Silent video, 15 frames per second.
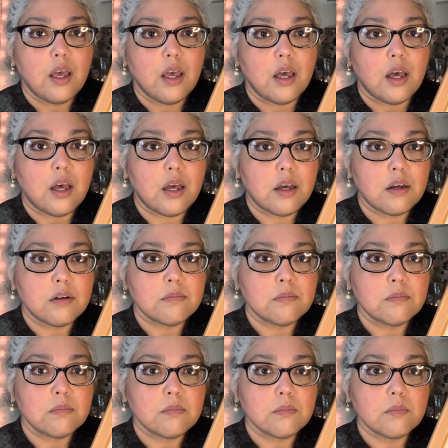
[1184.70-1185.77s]

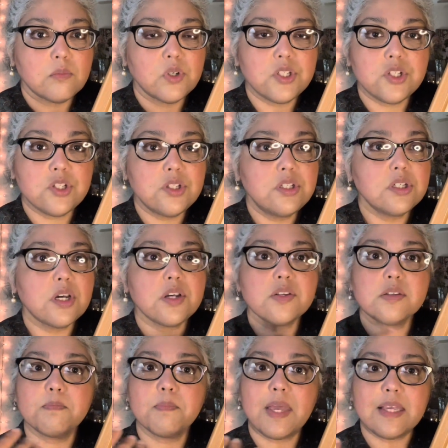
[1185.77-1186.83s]
um, which
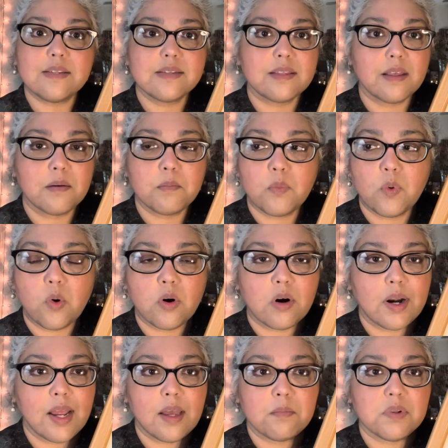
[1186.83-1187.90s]
just makes them
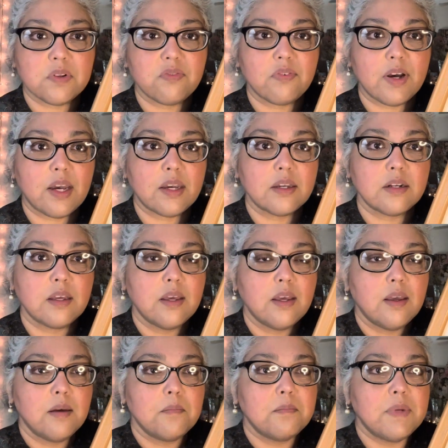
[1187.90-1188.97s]
more amplified,
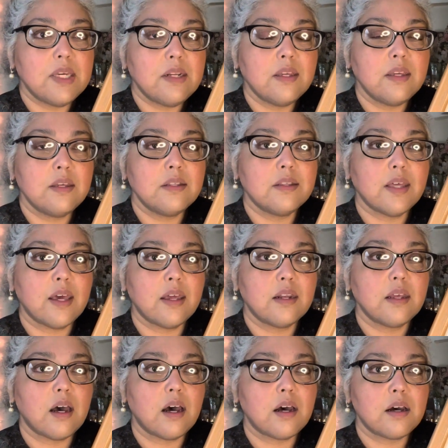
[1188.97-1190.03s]
meaning that
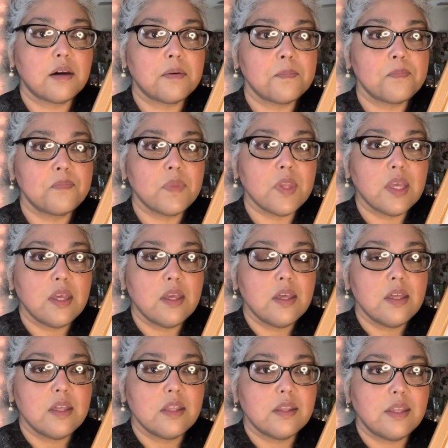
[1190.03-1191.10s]
um,
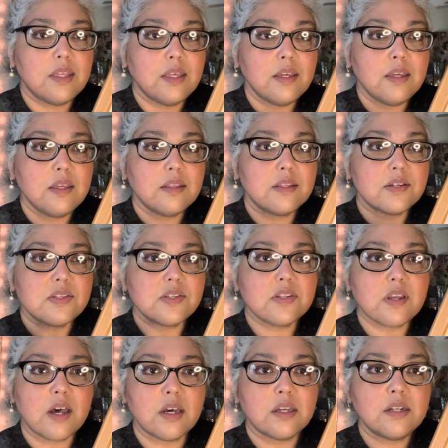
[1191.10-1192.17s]
the the
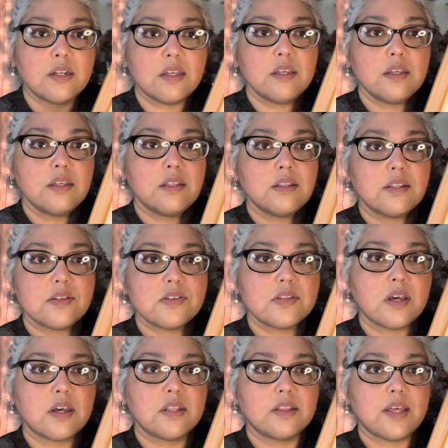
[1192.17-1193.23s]
sun, the
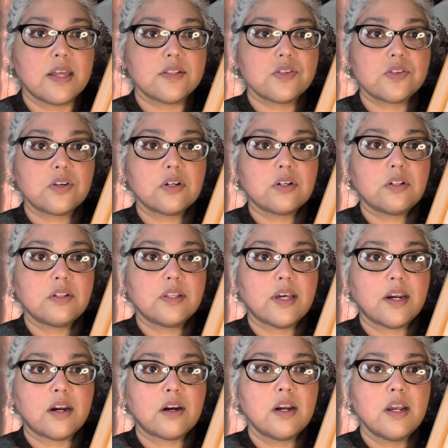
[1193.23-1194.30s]
sun, that circle
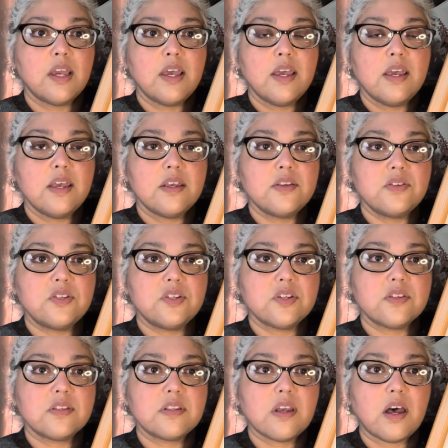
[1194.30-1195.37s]
there is
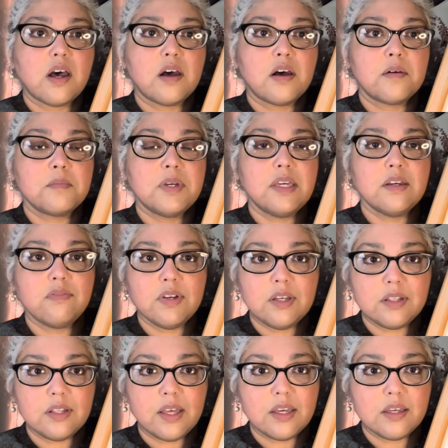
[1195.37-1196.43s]
just um, giving
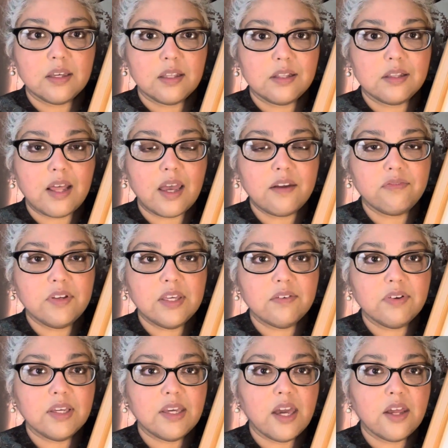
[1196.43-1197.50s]
like
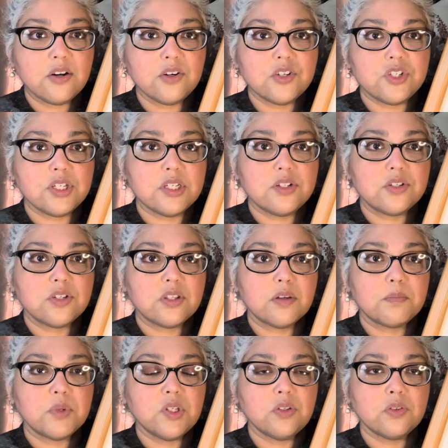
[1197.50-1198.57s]
life-giving energy to the
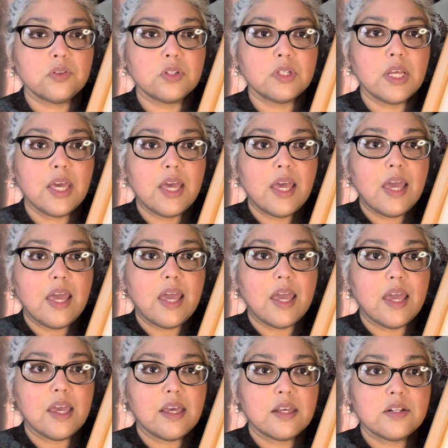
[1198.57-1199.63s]
moon
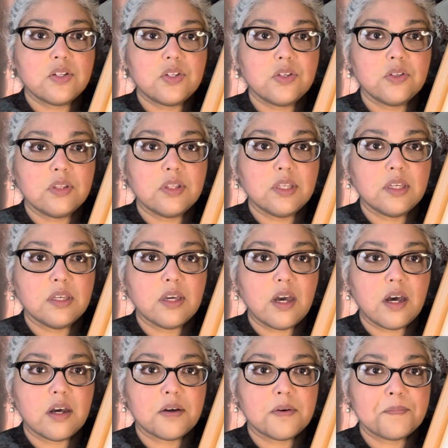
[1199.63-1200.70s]
and to the
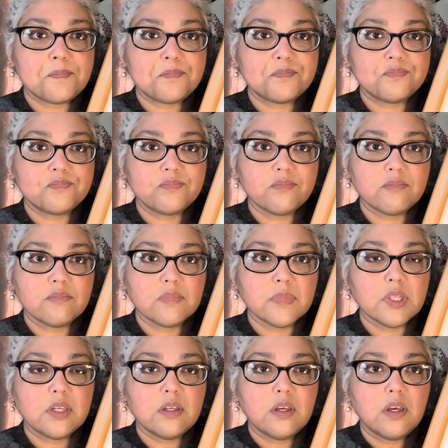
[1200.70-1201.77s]
um,
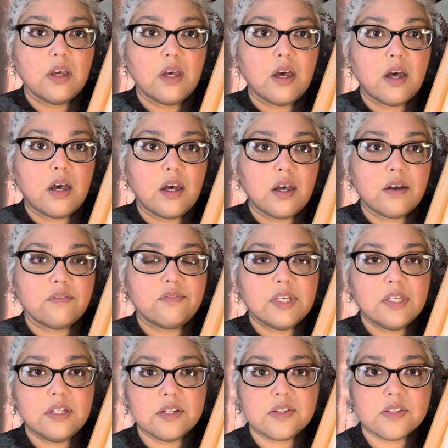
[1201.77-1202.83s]
uh,
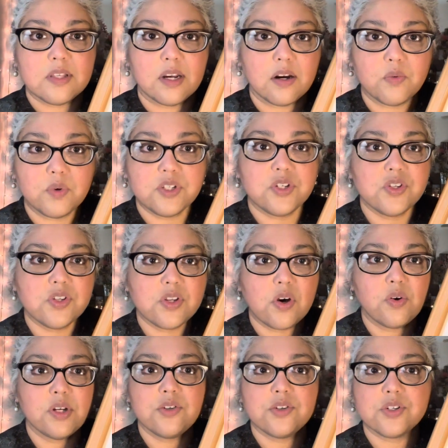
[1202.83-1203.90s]
Venus there, which is
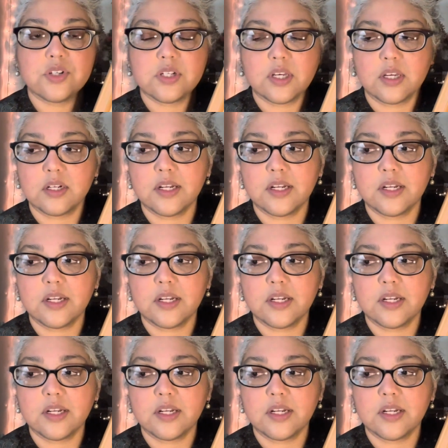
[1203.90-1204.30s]
so interesting.